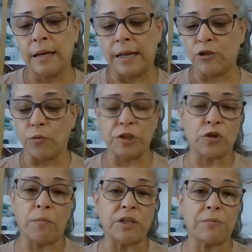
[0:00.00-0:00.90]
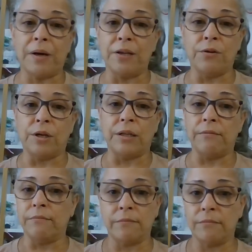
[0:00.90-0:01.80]
It's only so much money you
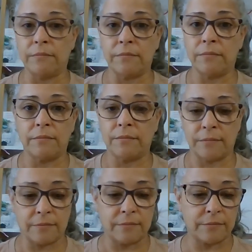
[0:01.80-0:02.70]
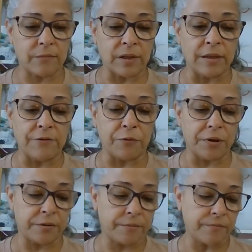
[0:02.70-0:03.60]
can live
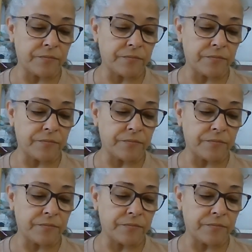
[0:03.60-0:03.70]
with.